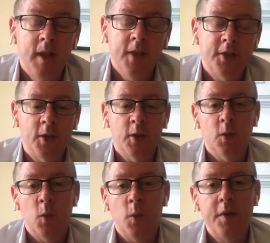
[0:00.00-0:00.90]

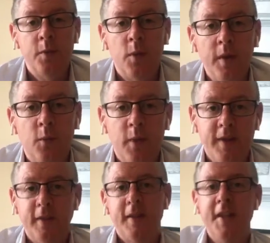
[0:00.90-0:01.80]
So
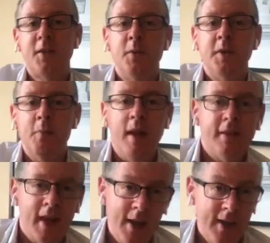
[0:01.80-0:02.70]
when things go into
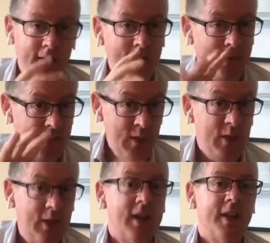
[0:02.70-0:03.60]
meltdown, if you
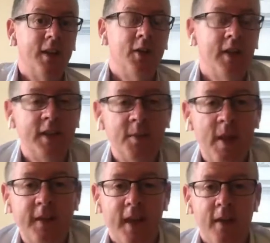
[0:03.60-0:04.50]
look like you're going into
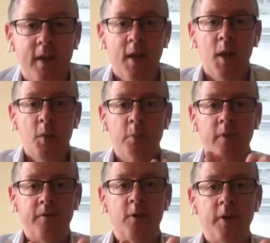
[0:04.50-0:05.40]
meltdown, put a
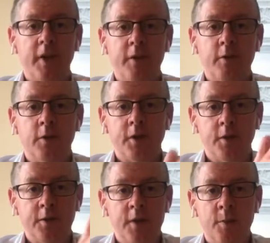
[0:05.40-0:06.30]
fork in the road that
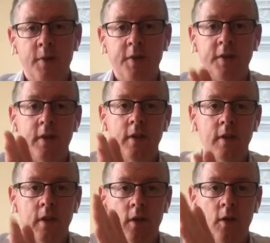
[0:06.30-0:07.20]
goes numbers
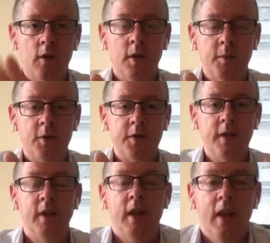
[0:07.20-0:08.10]
or emotion,
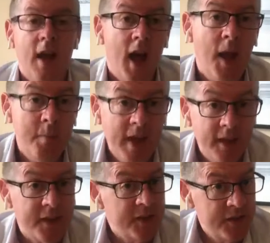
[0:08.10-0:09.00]
and make a
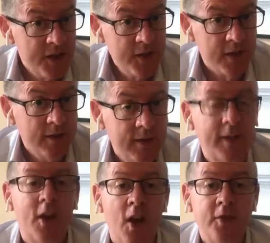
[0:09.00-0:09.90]
decision
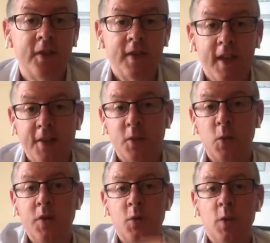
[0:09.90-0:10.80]
consciously as to
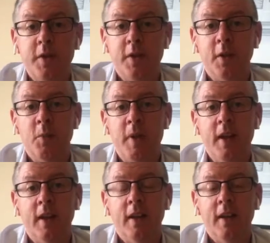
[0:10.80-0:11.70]
which one you're going to
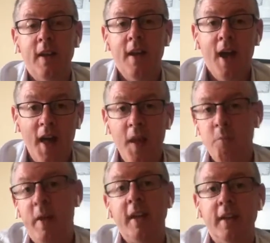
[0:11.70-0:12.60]
pick, and then
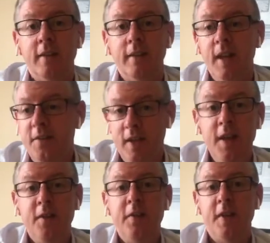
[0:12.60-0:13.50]
pick it.
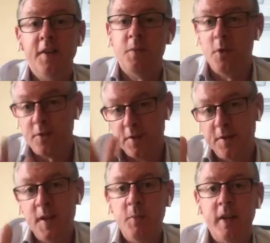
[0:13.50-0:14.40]
Even if it is emotion,
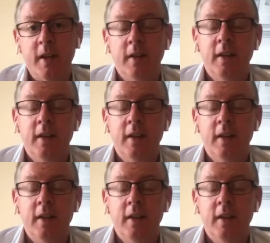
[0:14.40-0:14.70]
still pick it.